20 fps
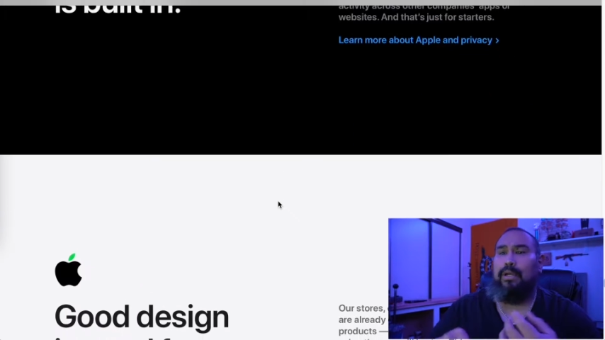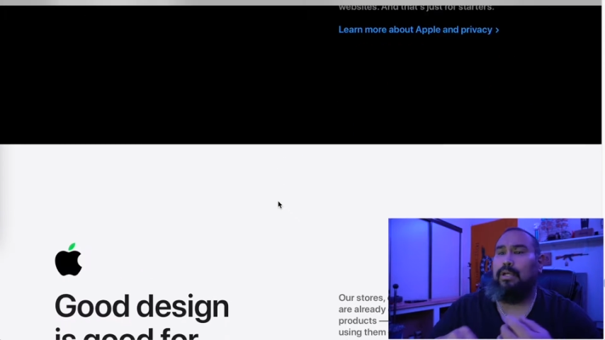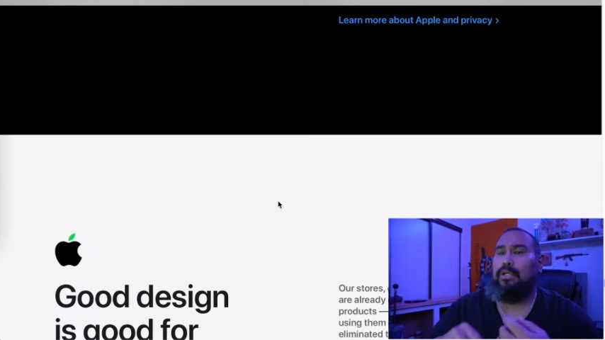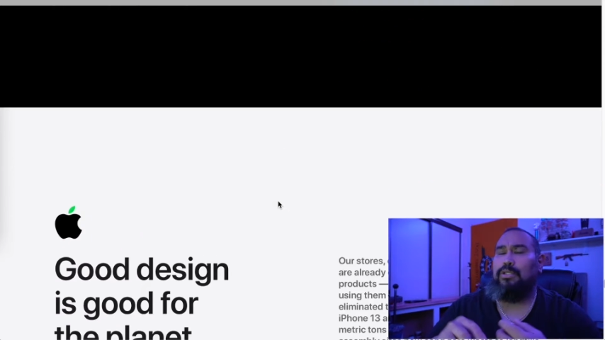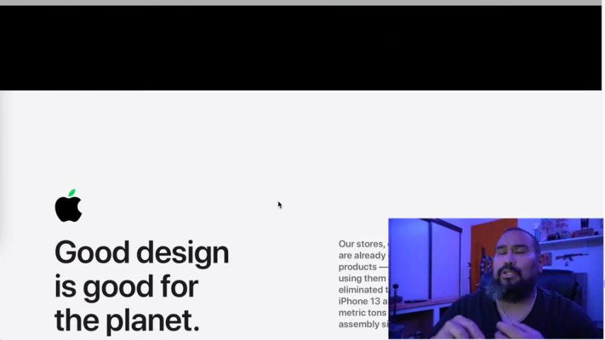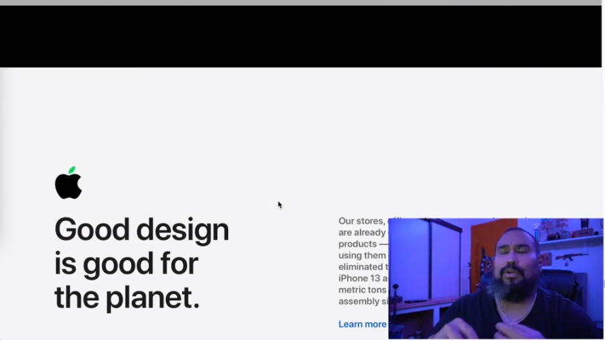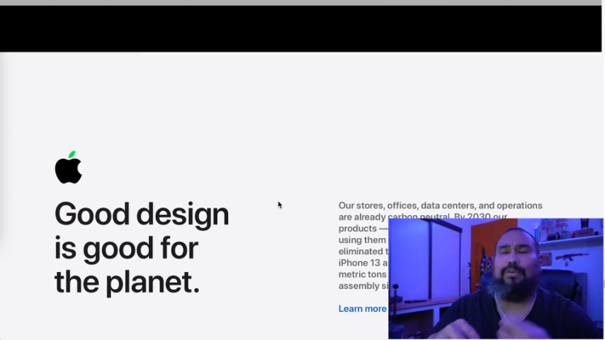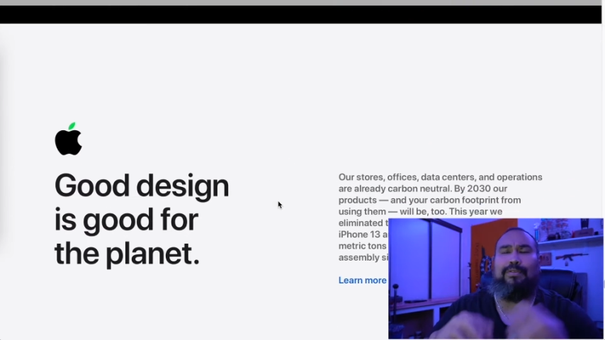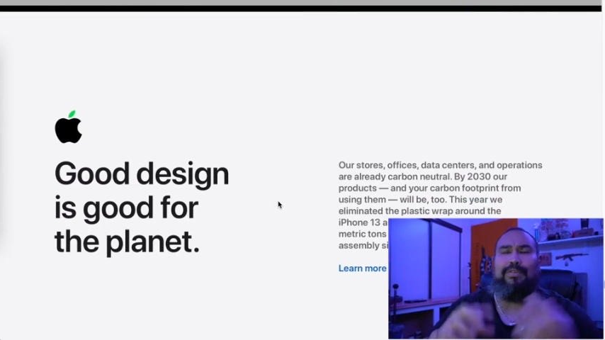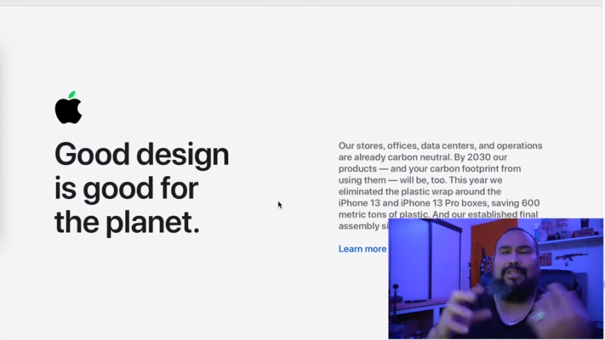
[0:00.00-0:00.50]

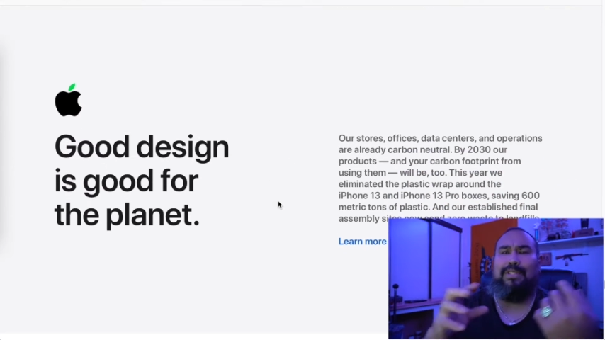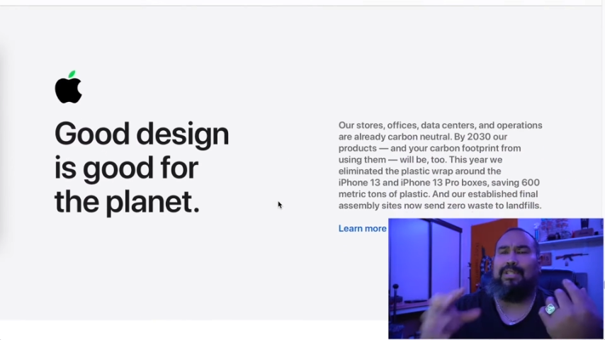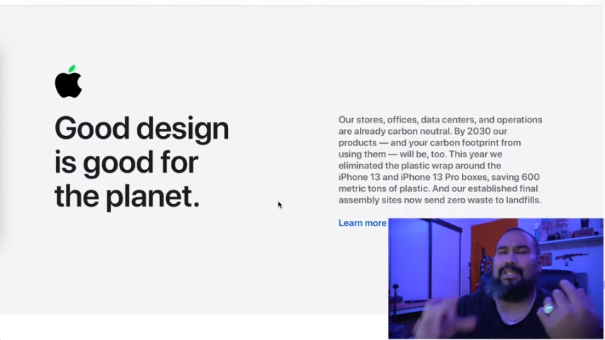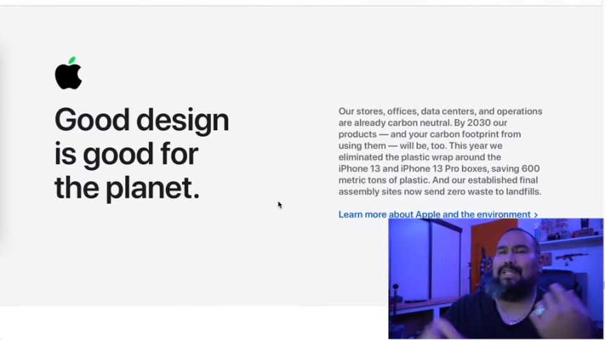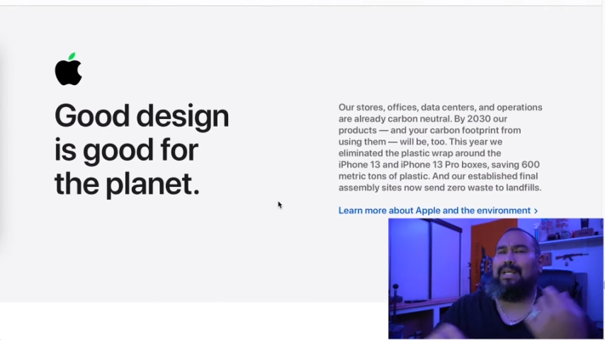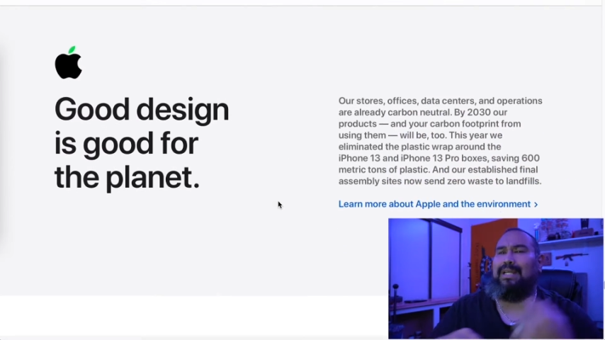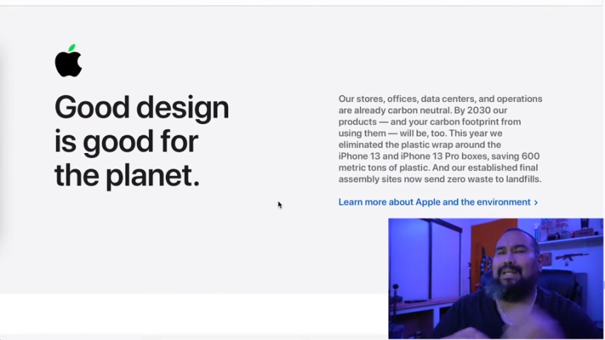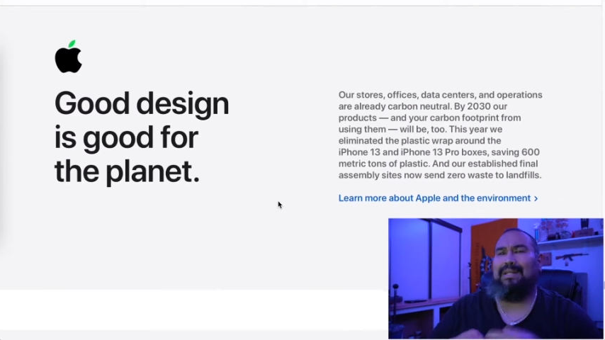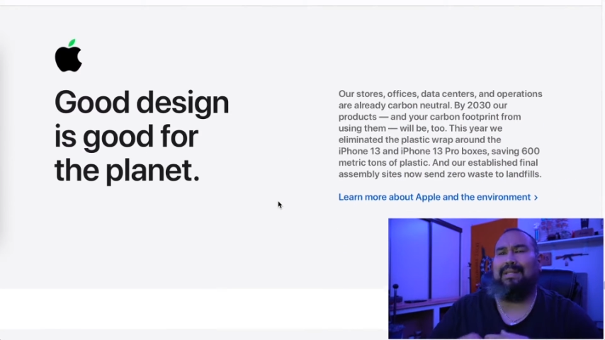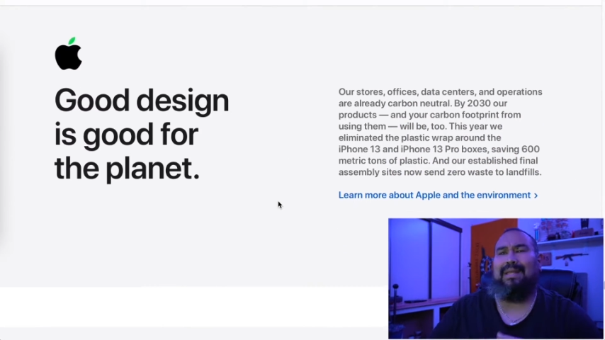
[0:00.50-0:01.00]
So if you're just
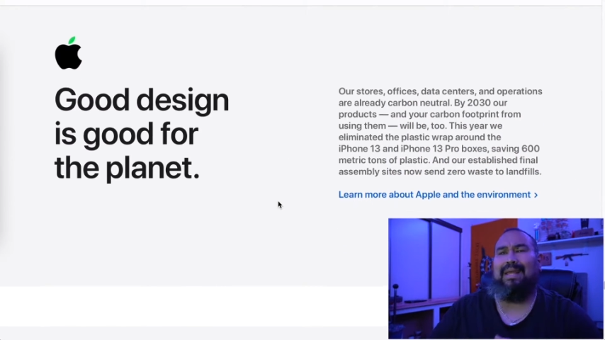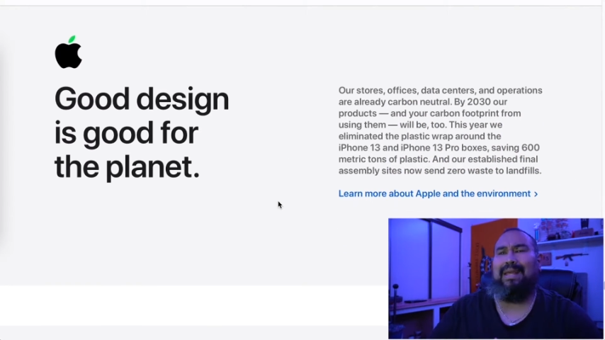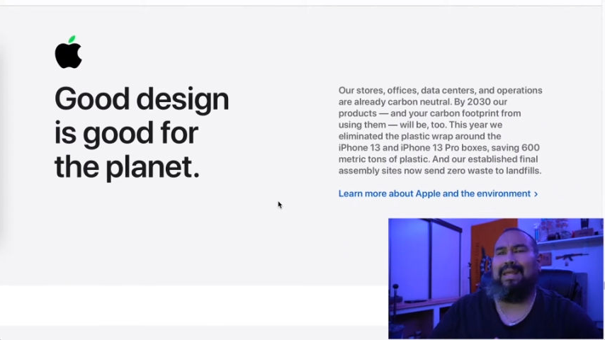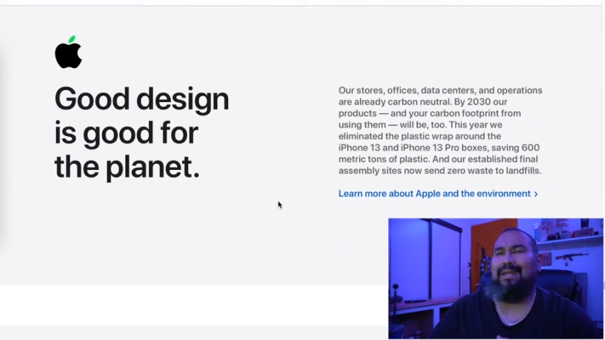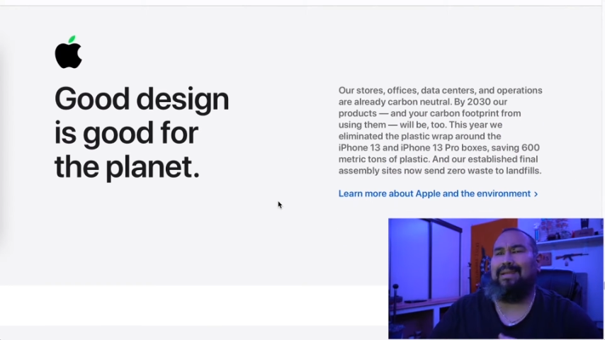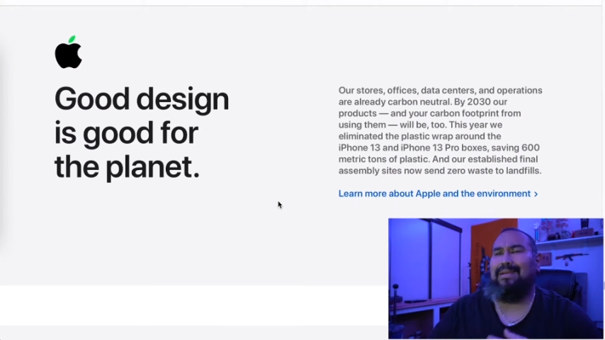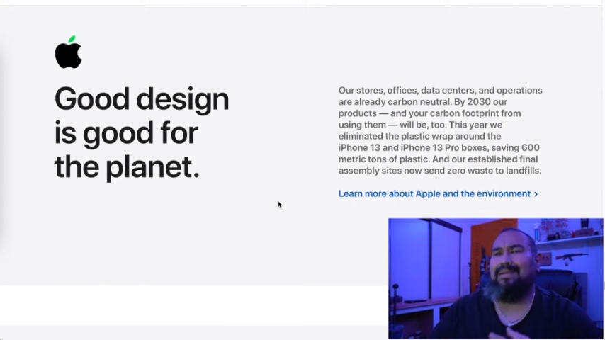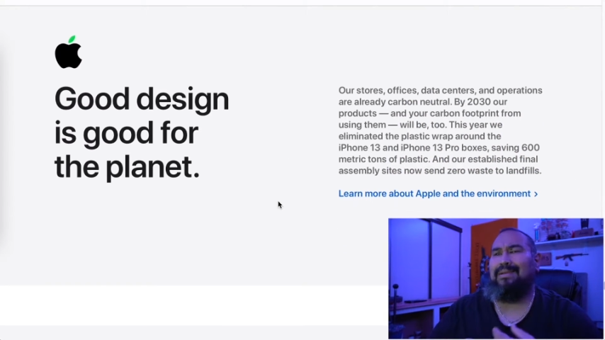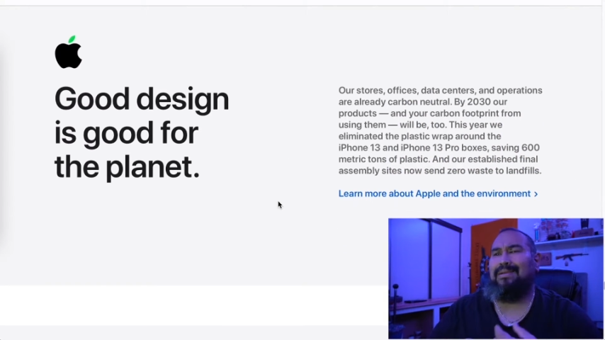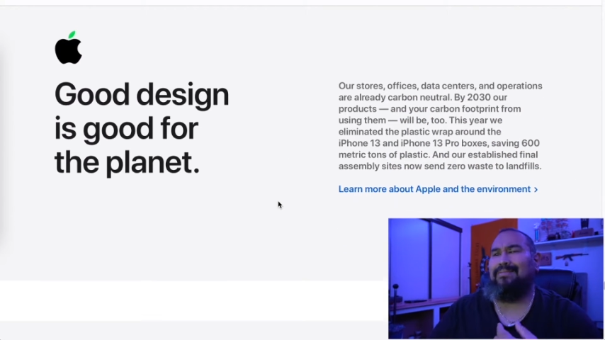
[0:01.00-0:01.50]
kind of
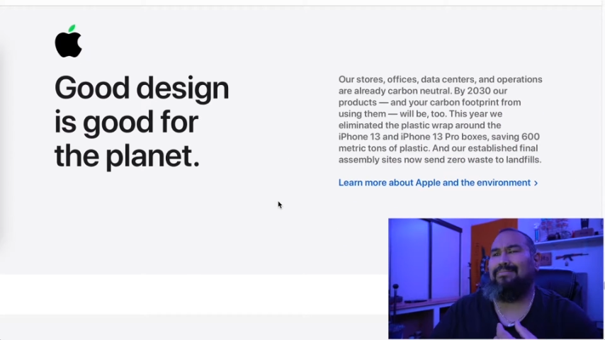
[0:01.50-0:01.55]
like